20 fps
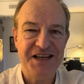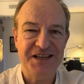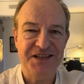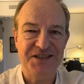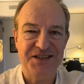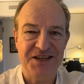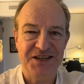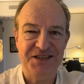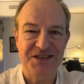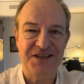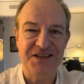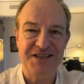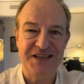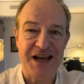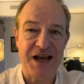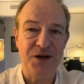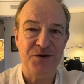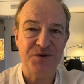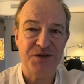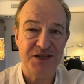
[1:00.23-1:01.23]
existence
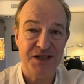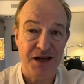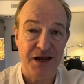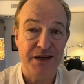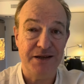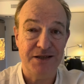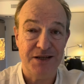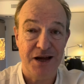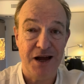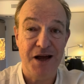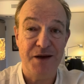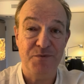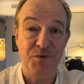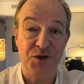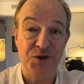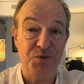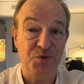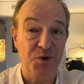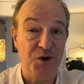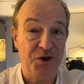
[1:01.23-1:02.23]
outside time
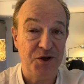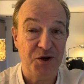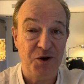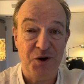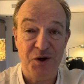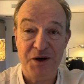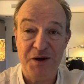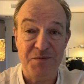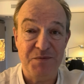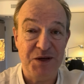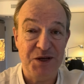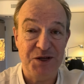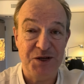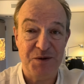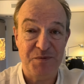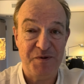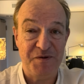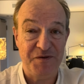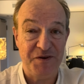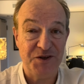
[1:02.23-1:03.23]
which workaholic media
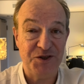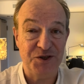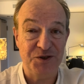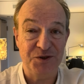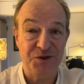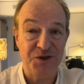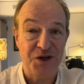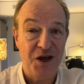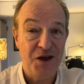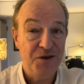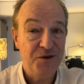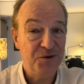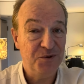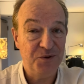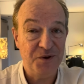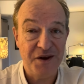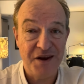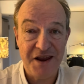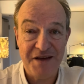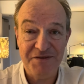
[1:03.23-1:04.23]
professionals thought
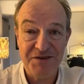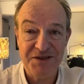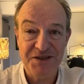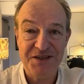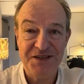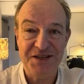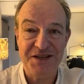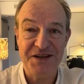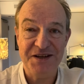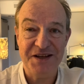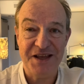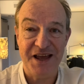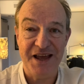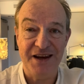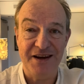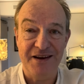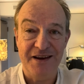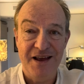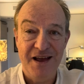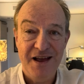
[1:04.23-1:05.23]
never to see
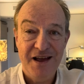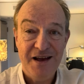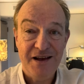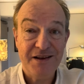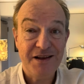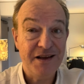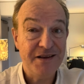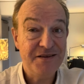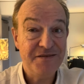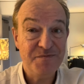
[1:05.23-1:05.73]
again. A kind of